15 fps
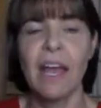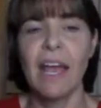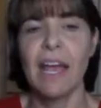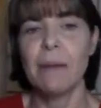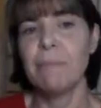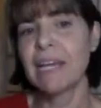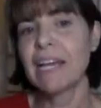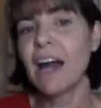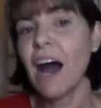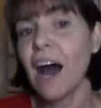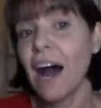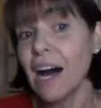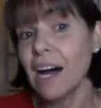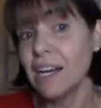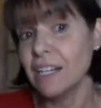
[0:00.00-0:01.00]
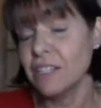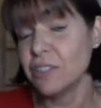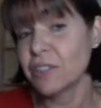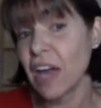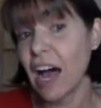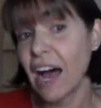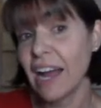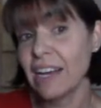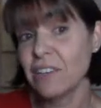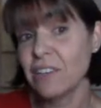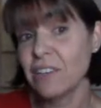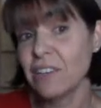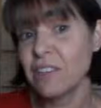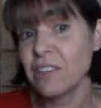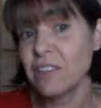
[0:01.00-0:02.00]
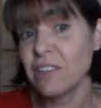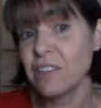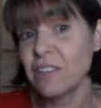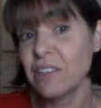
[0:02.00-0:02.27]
And because I set up a